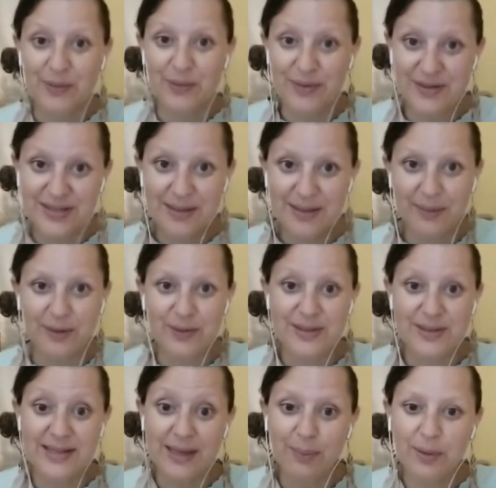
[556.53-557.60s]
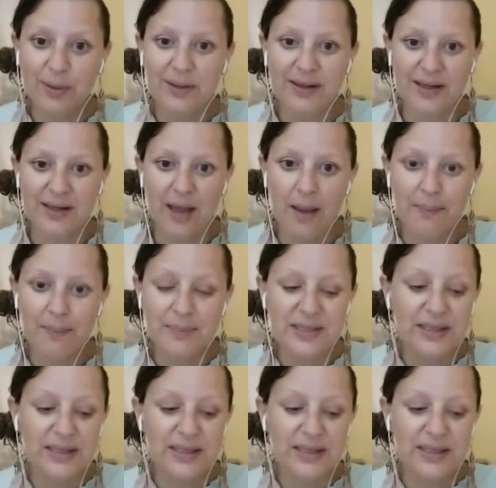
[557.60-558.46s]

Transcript: the single syllable that comes.